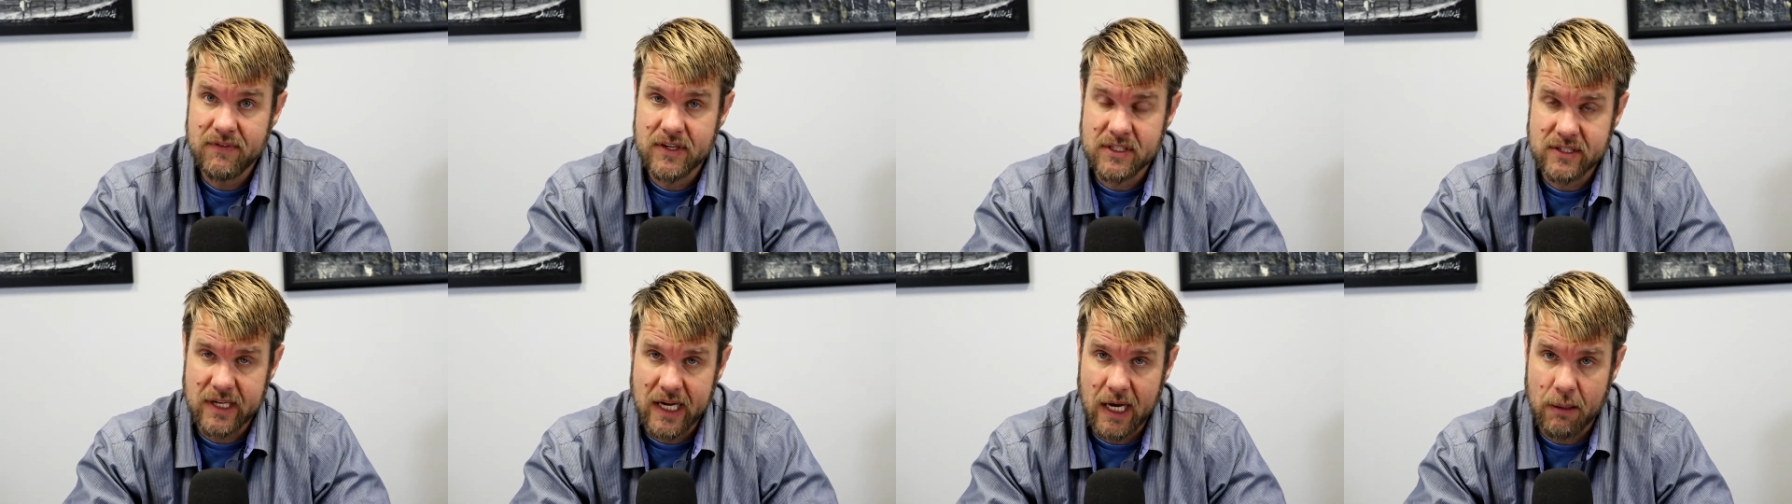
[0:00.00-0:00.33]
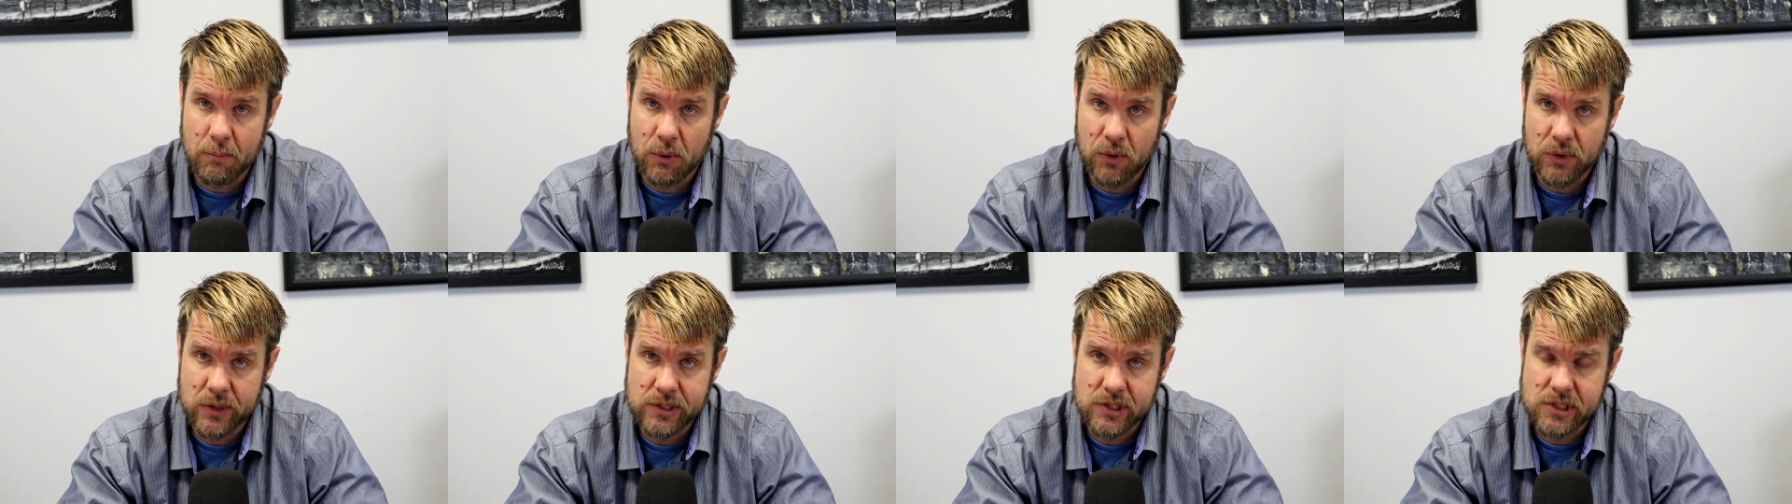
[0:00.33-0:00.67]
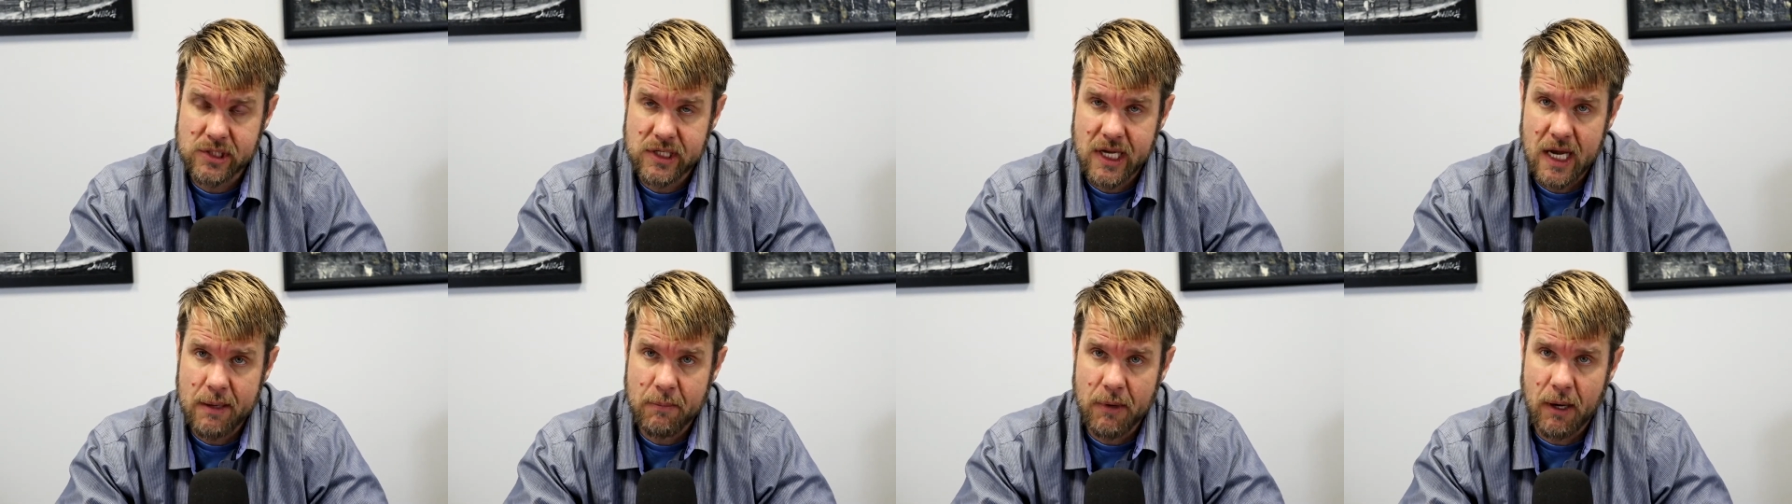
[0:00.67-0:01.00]
example that
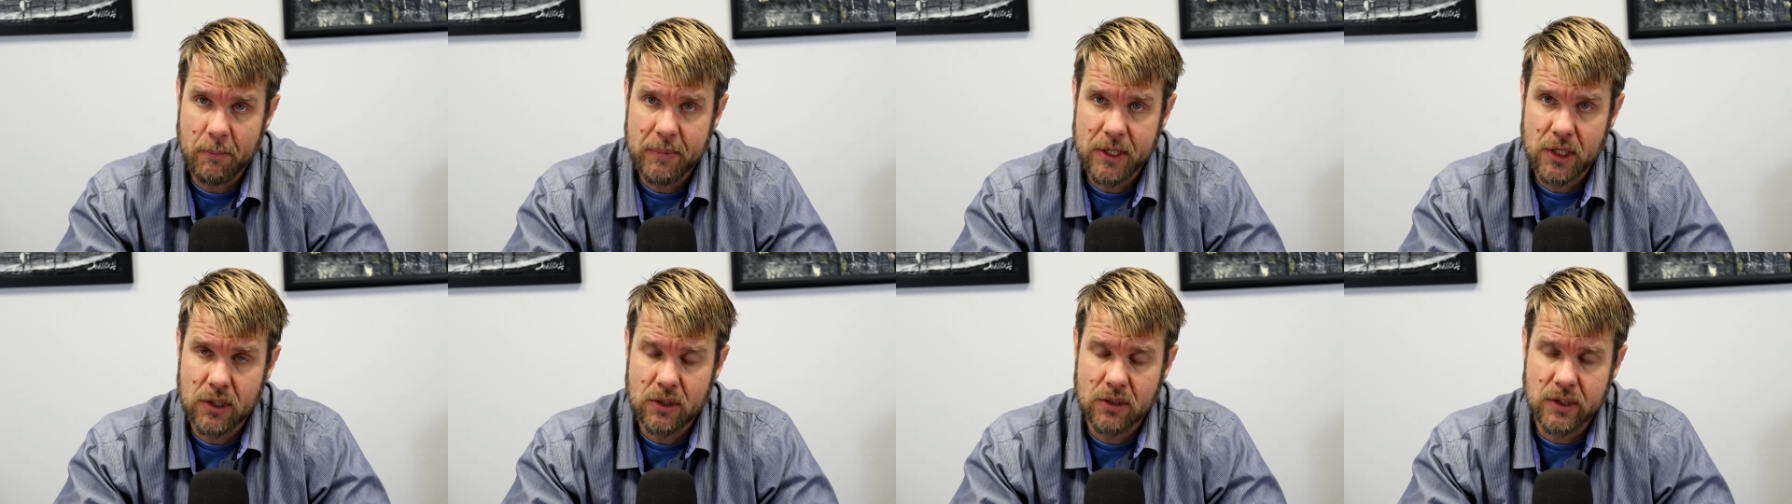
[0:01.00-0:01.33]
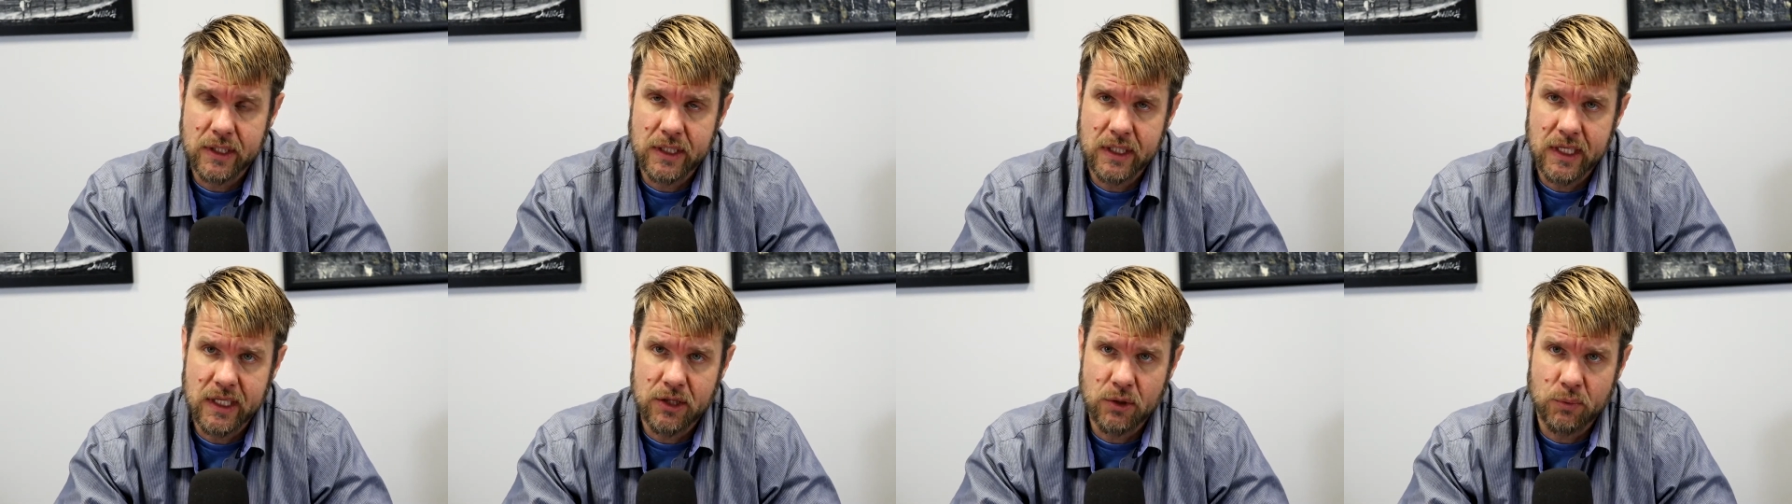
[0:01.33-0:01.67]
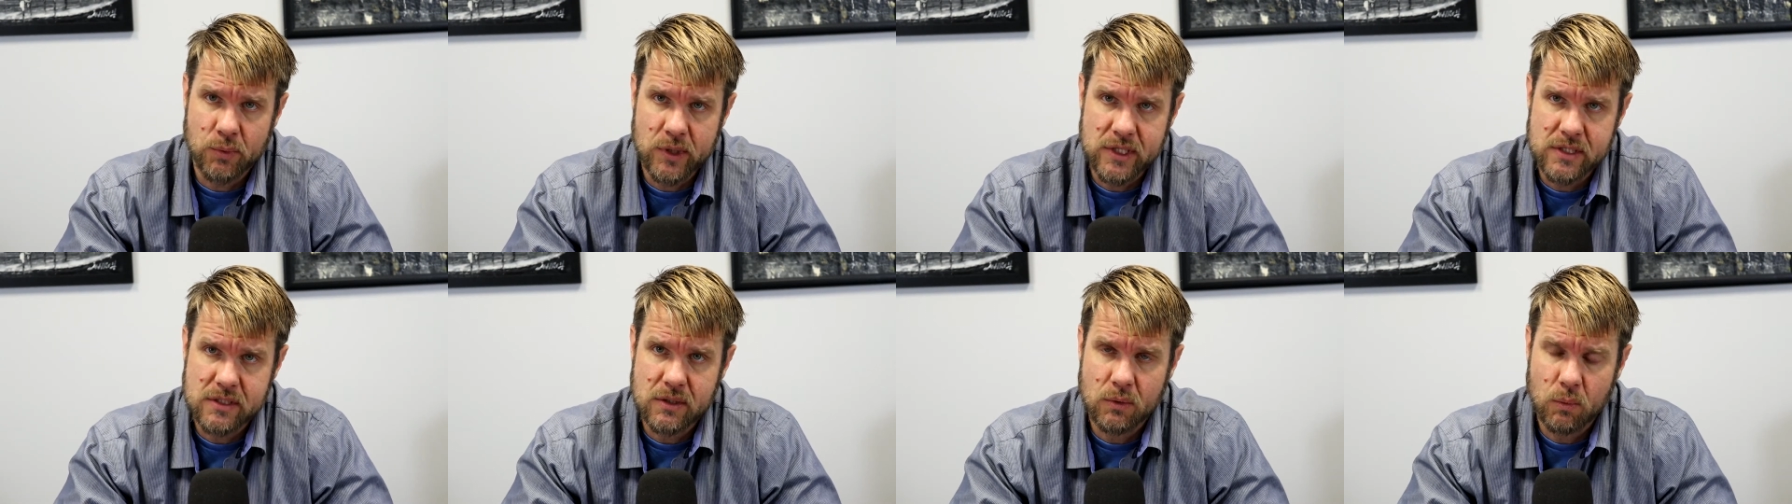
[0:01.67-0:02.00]
just came up here in the
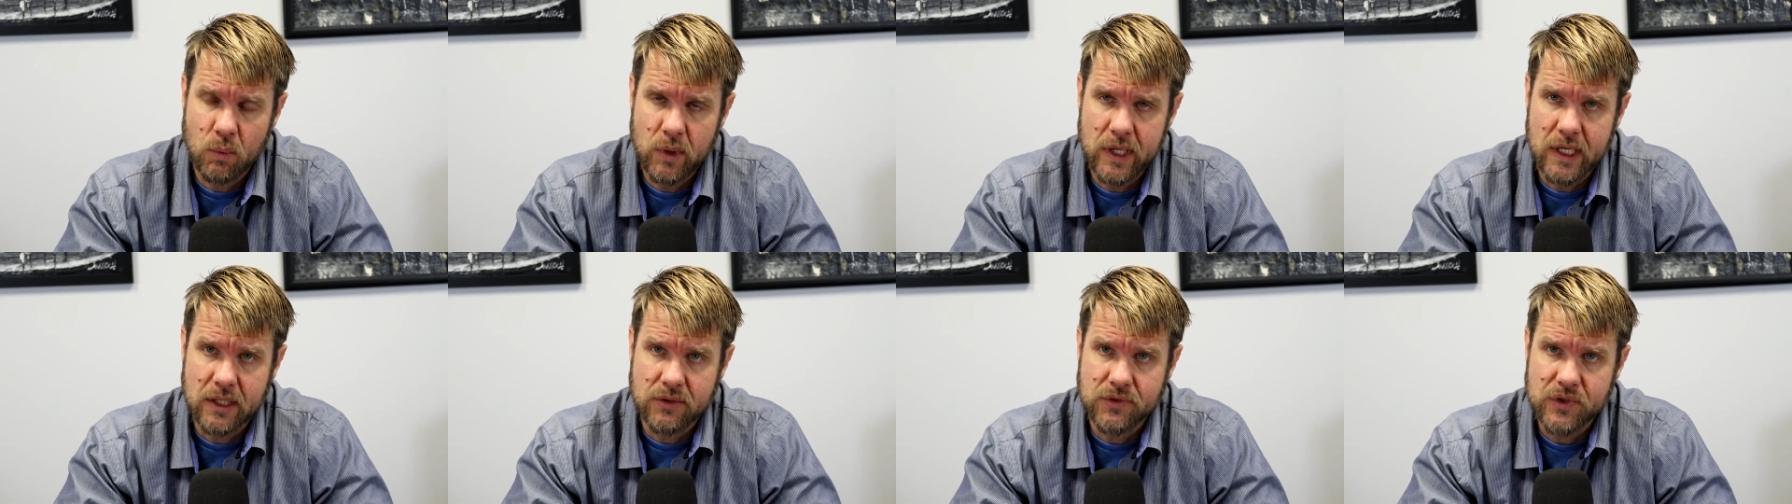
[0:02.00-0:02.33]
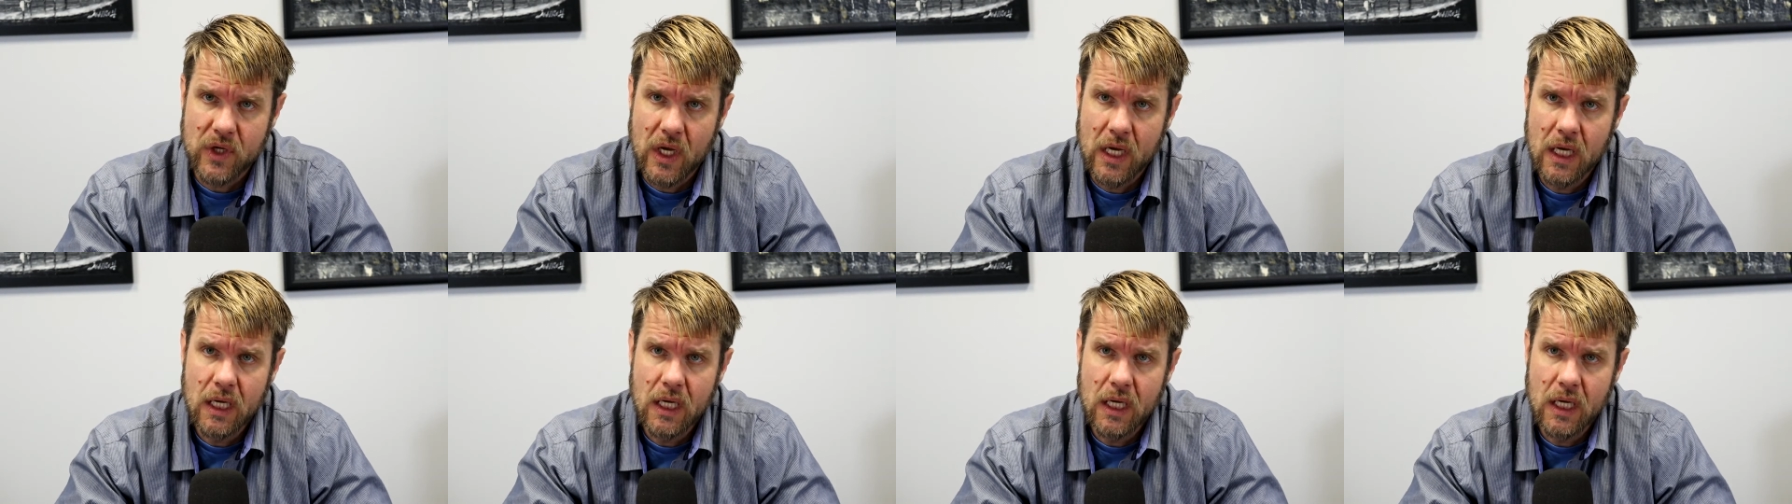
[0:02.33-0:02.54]
recent weeks.